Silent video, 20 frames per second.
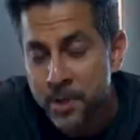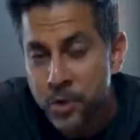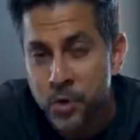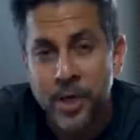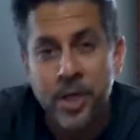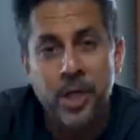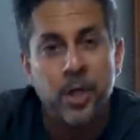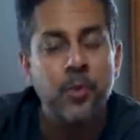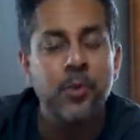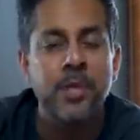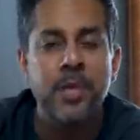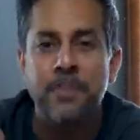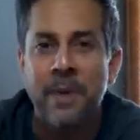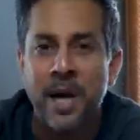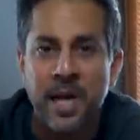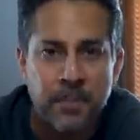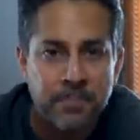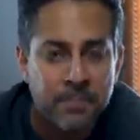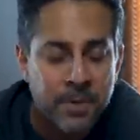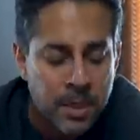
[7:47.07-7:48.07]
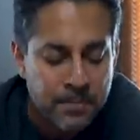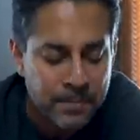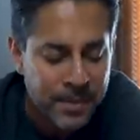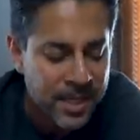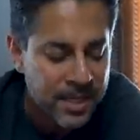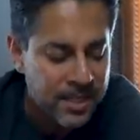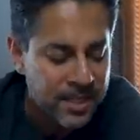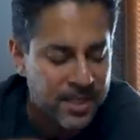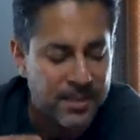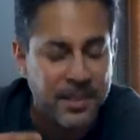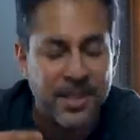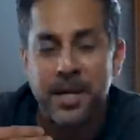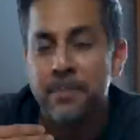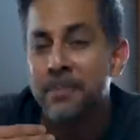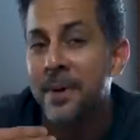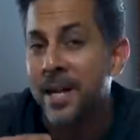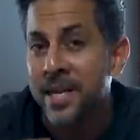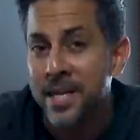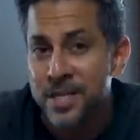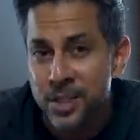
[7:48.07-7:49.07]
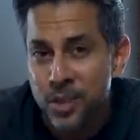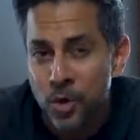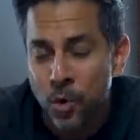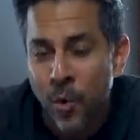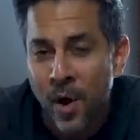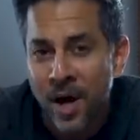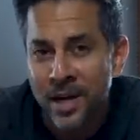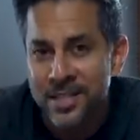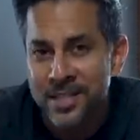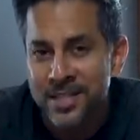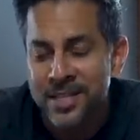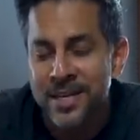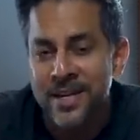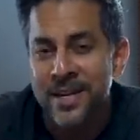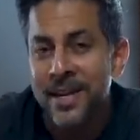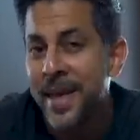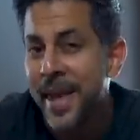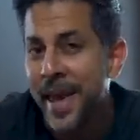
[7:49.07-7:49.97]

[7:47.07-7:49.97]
but you can do Tabata burpees, Tabata squats,